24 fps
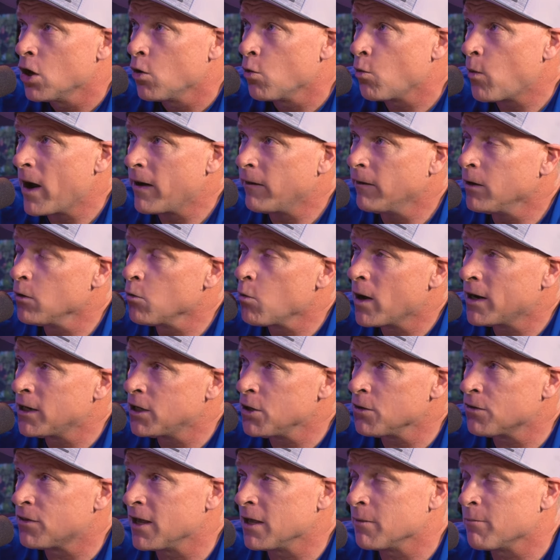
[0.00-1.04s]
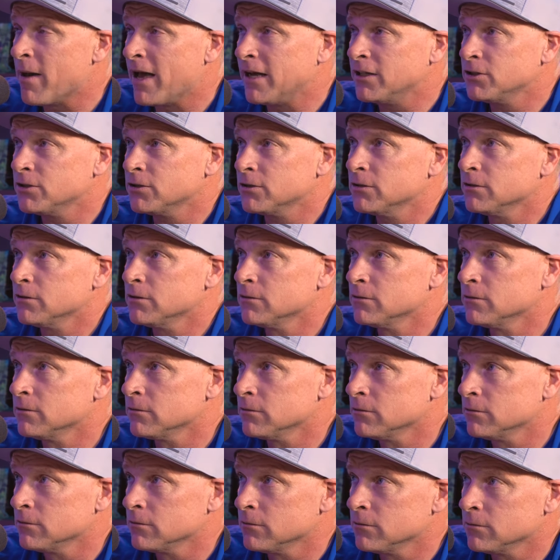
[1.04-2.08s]
Where and when do you think best?
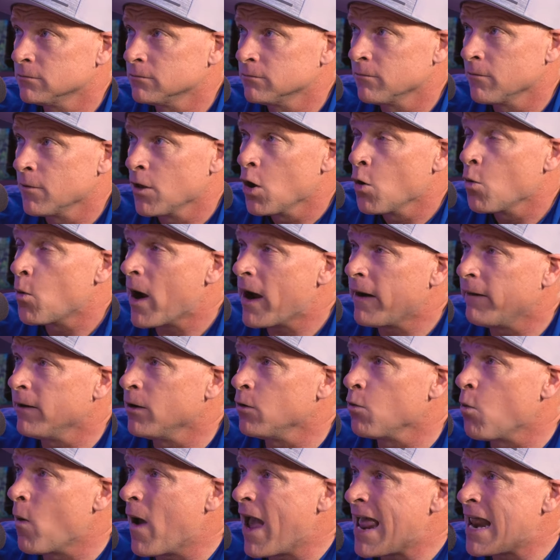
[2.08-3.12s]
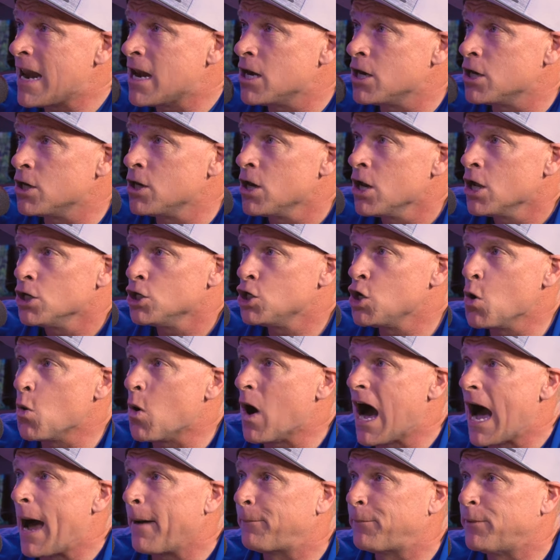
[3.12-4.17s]
Where and when do you
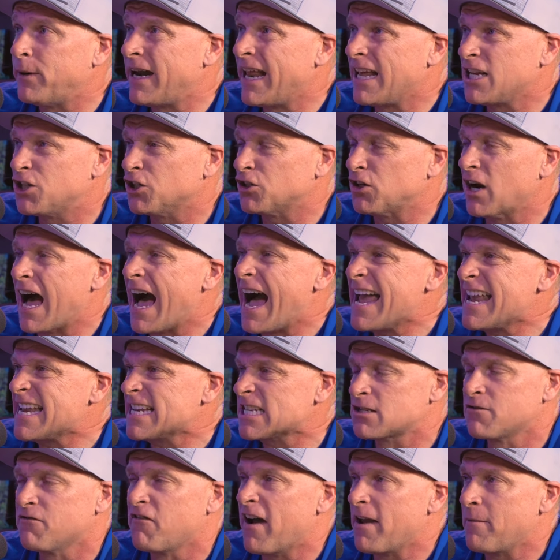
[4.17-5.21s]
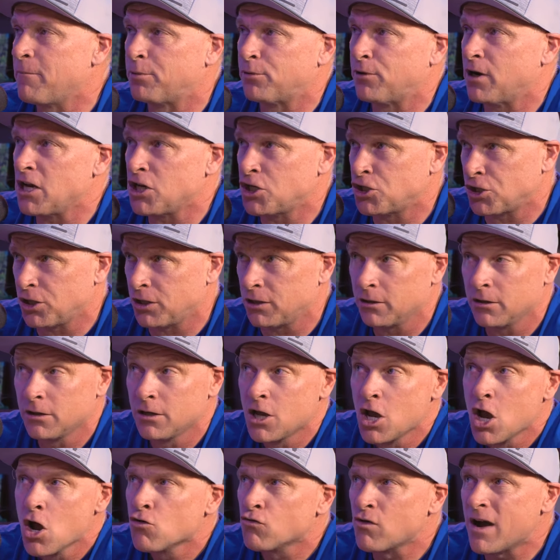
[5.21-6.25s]
operate at your highest vibration?
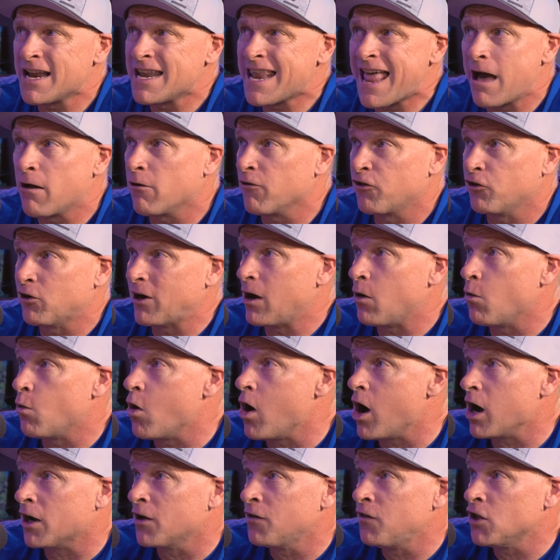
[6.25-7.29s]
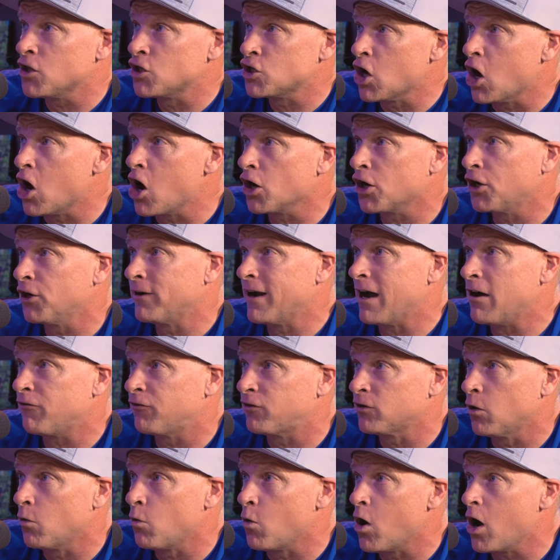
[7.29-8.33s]
Right now, if you're out walking the dog, you're out
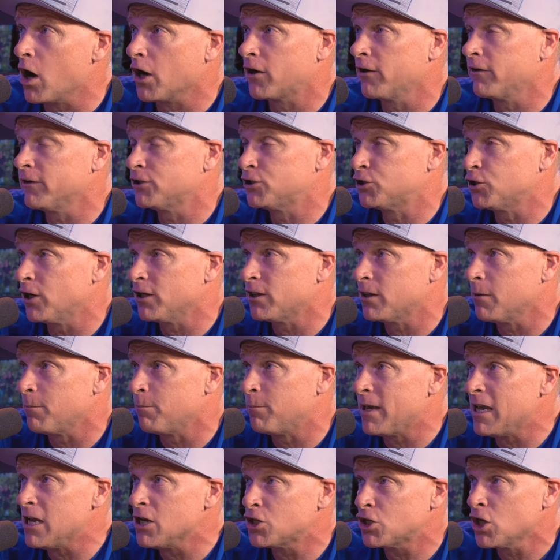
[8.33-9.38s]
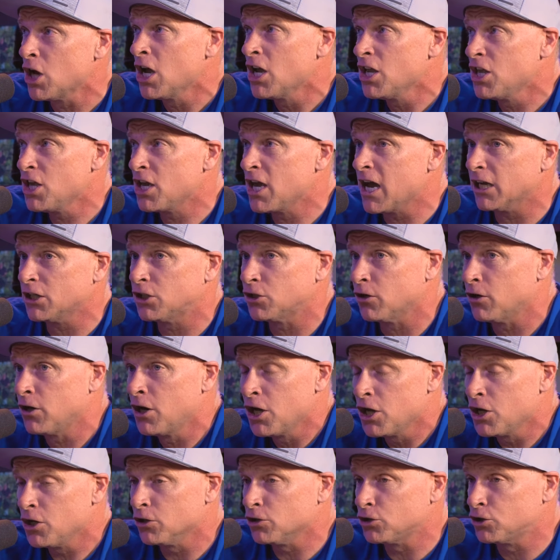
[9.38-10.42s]
for a walk, or you're at the beach, you got your,
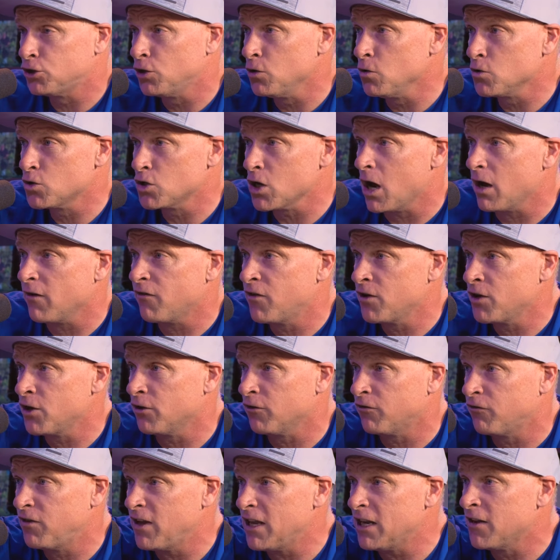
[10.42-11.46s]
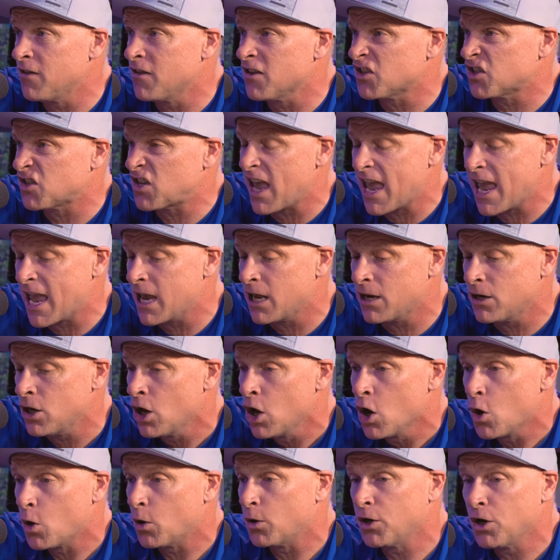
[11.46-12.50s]
your shoes off and your feet in the sand,
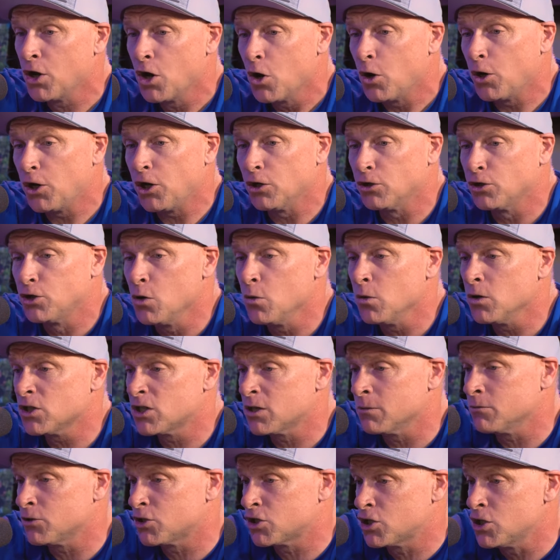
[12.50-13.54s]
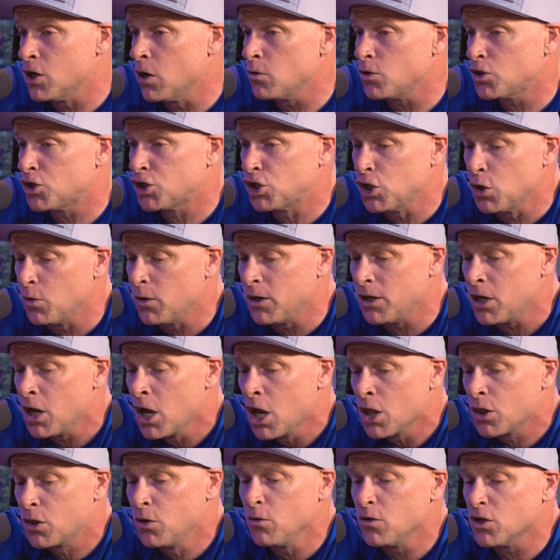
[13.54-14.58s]
or, or you're doing some snowshoeing
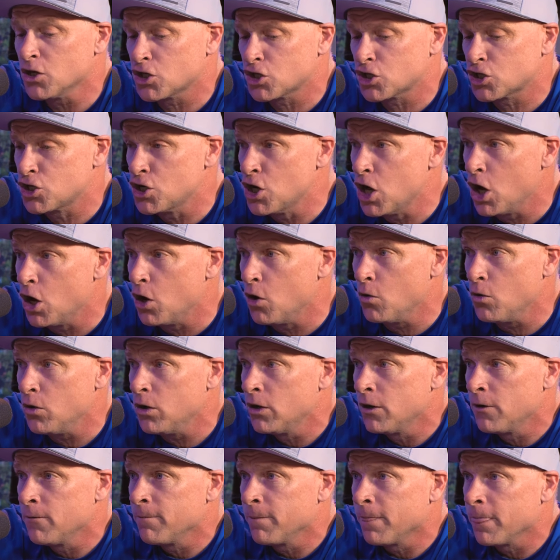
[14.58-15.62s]
through the snow,